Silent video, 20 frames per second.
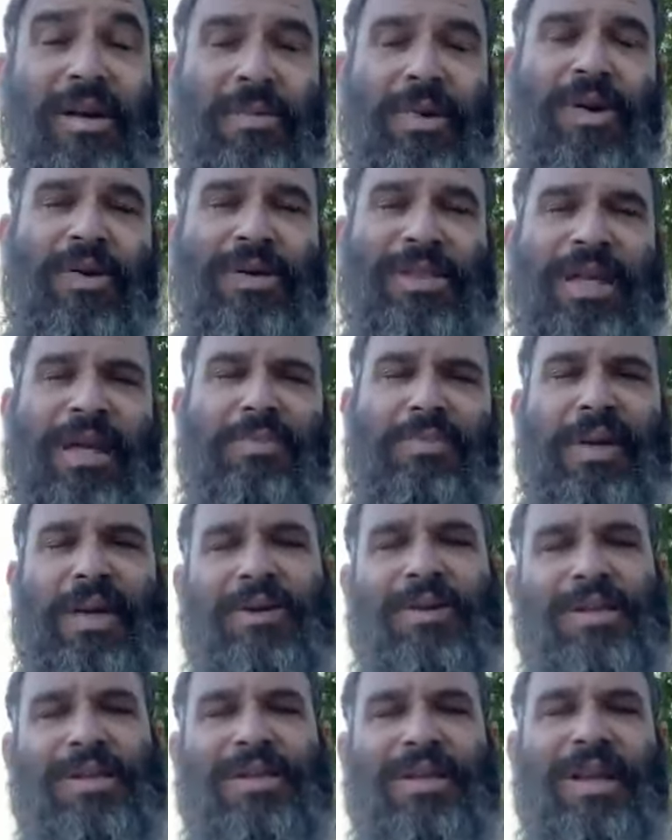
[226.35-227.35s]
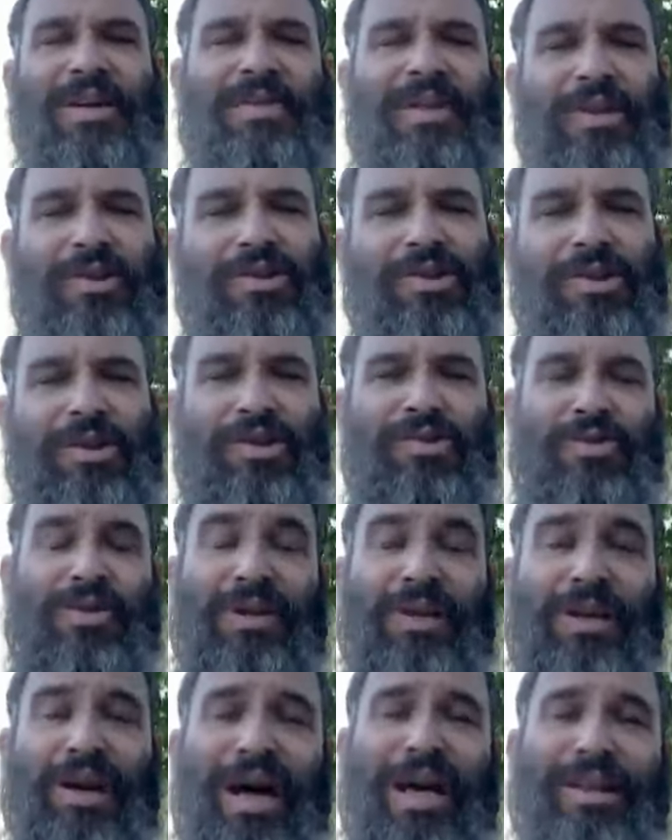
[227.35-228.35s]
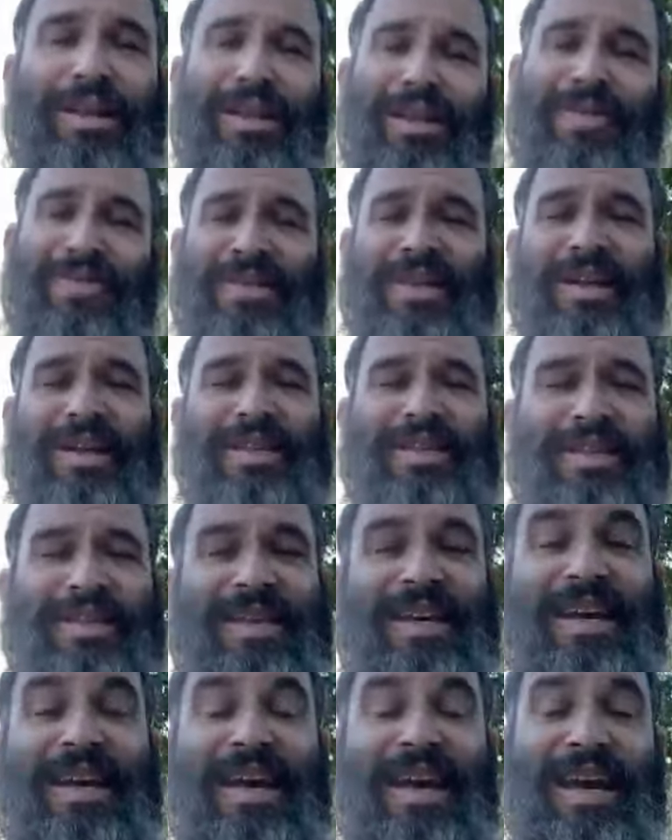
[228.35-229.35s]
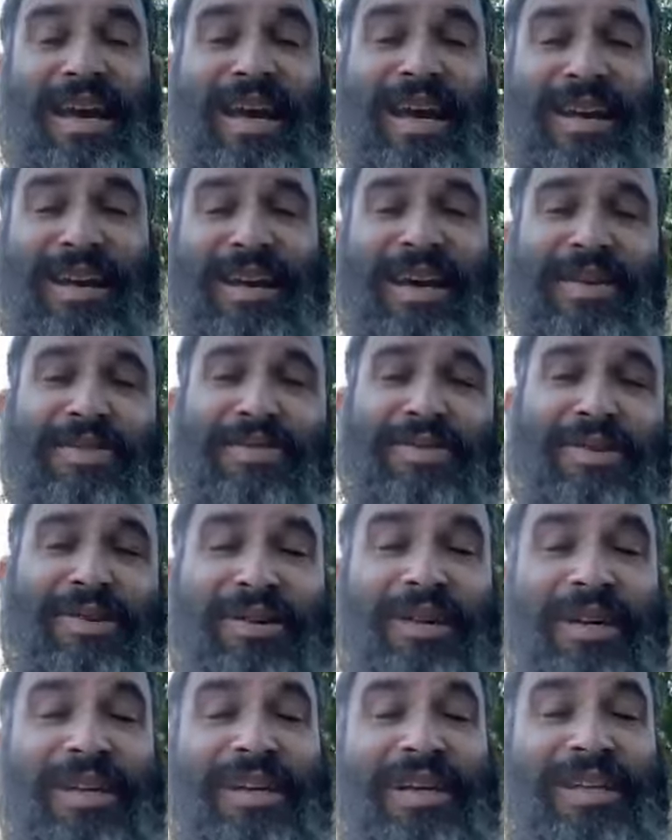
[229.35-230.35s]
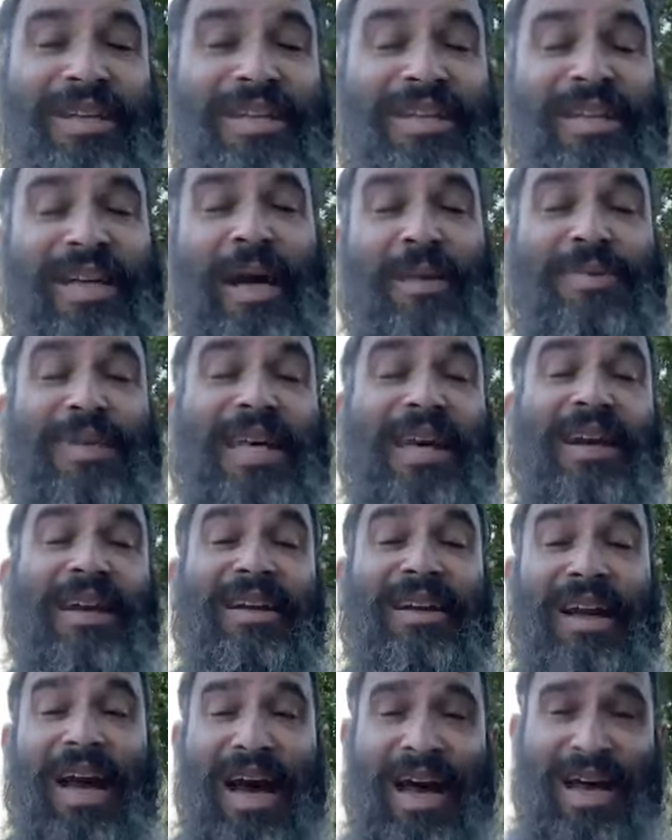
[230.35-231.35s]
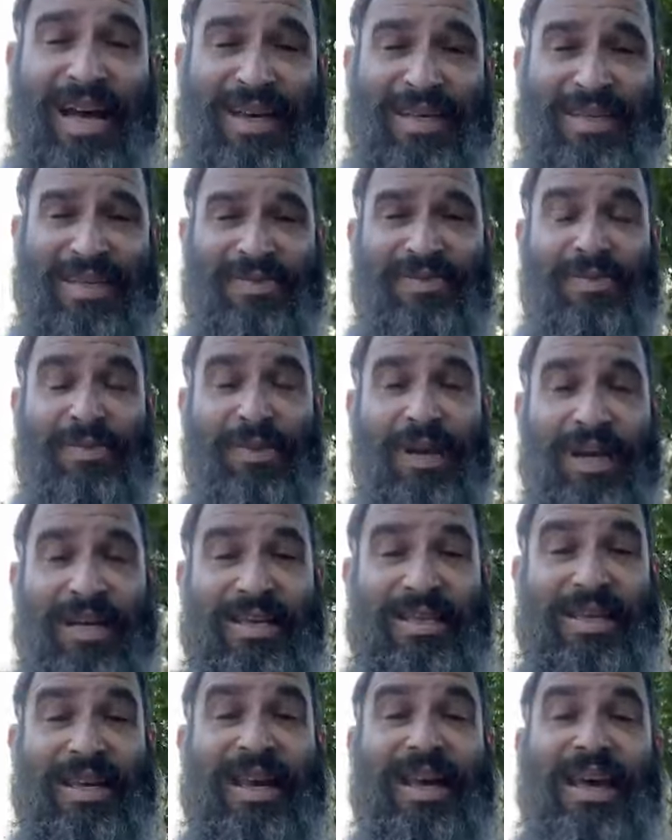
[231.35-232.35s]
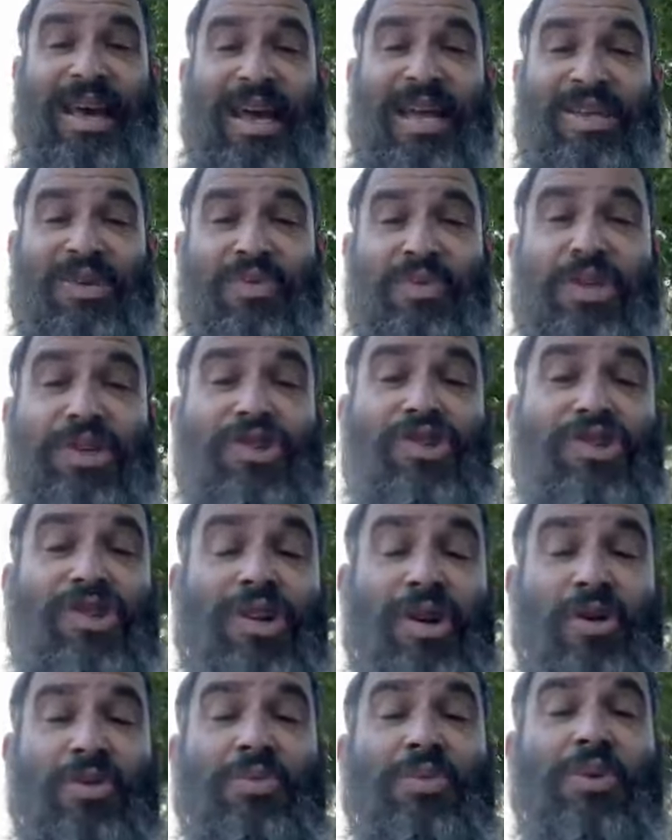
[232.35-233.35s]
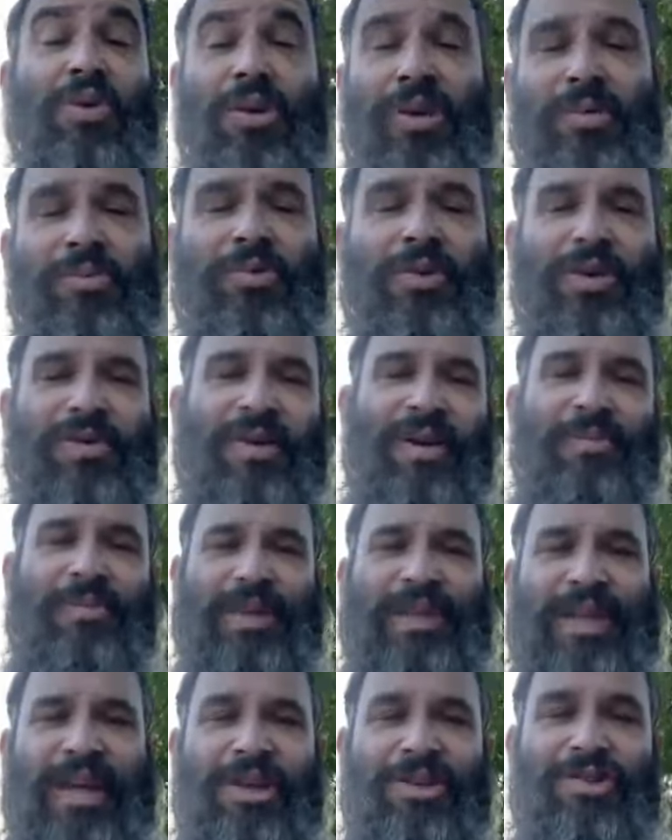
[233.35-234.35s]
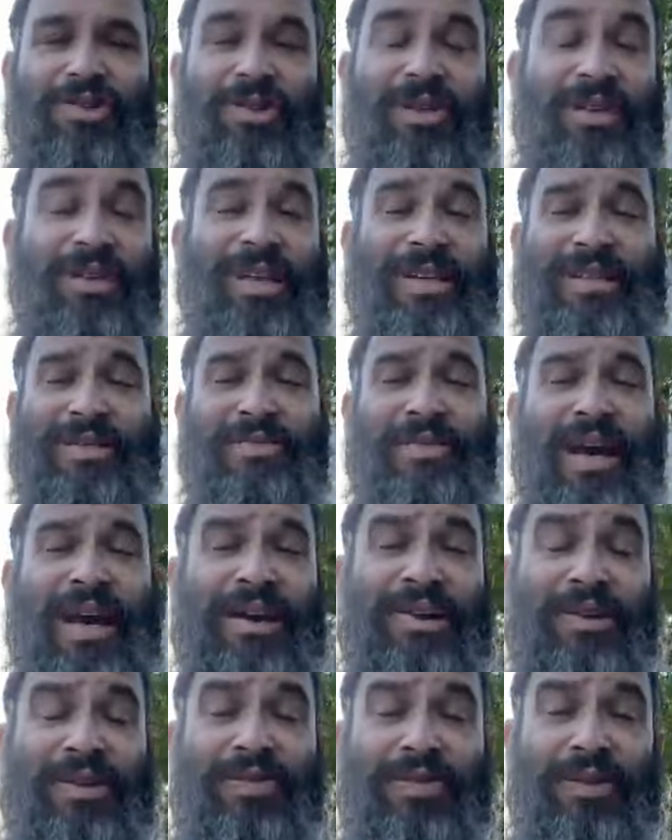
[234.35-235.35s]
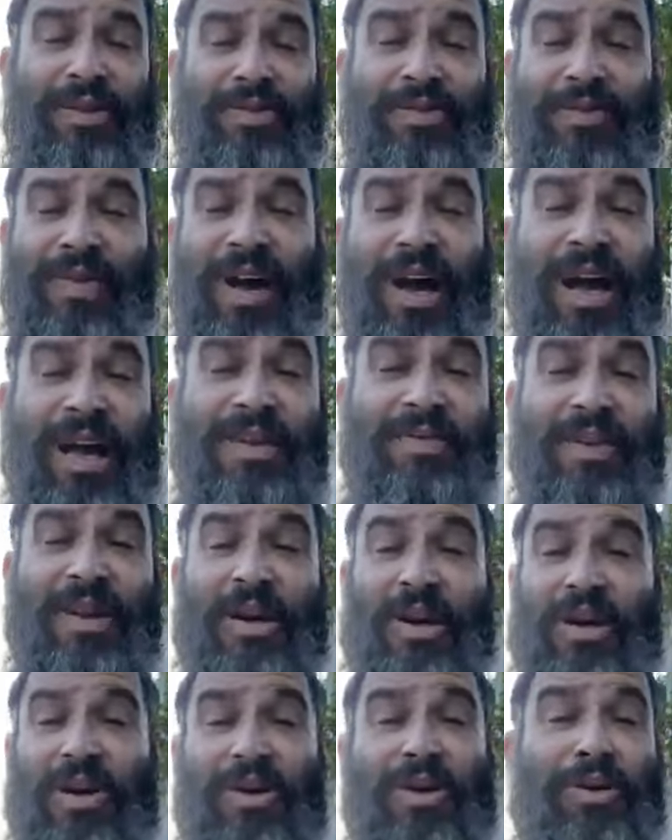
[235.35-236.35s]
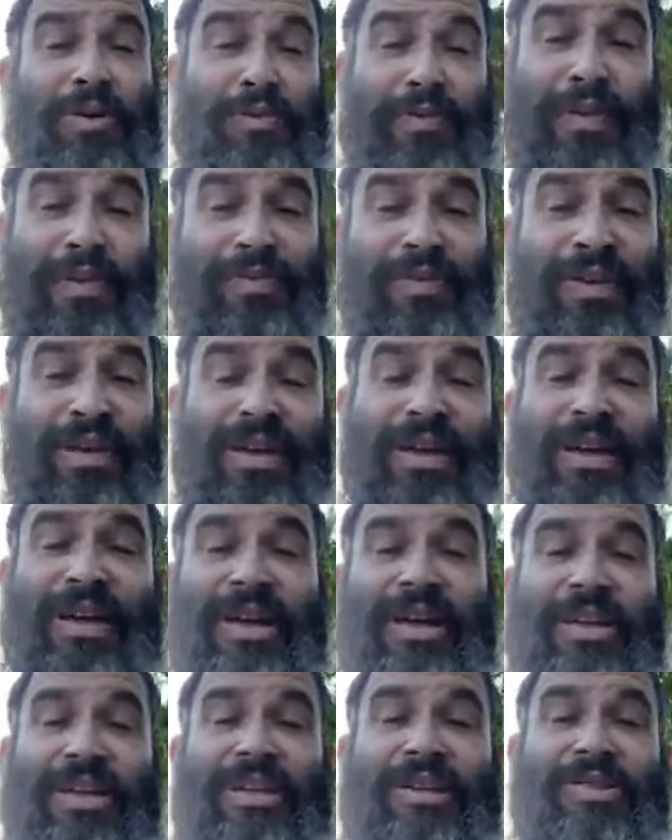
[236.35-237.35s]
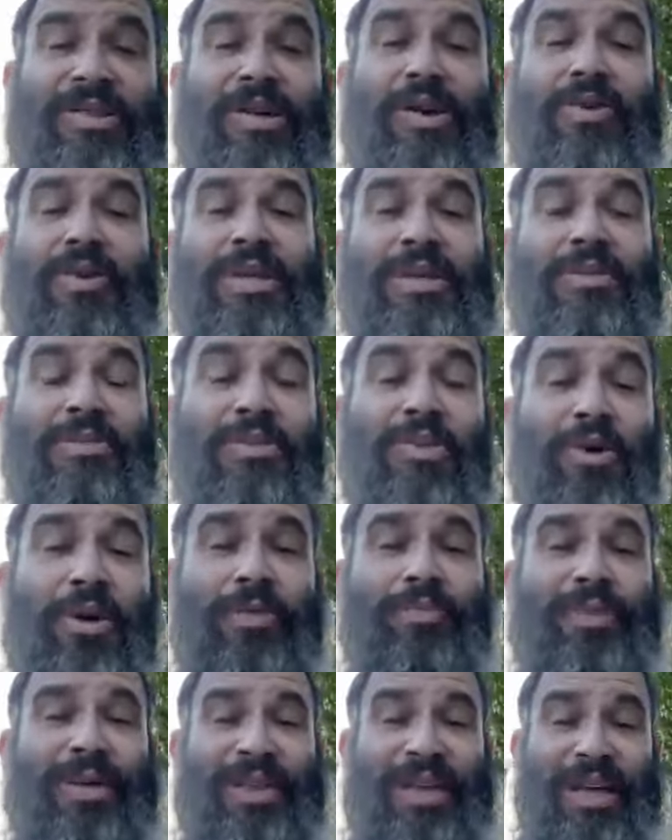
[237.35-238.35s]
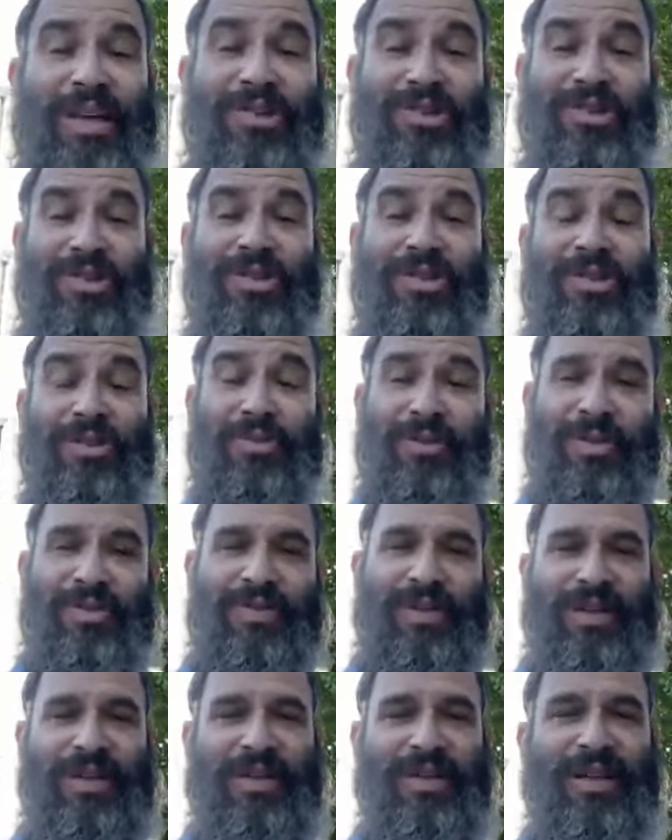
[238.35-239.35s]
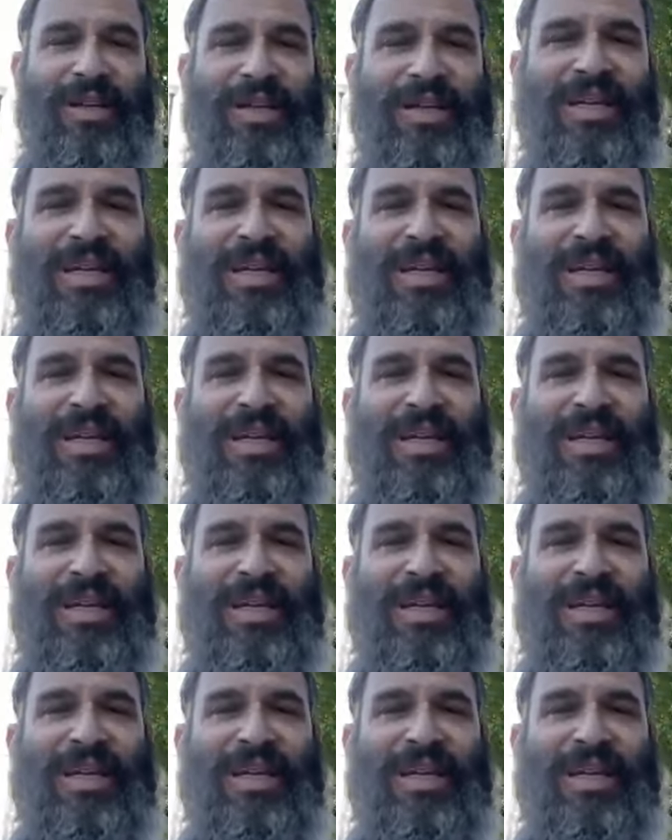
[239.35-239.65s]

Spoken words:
Because like parents love their children, God loves us and never stops getting nachas from us as we show more and more of our potential. It doesn't matter if you're 5 or 50, there's always more potential to reveal.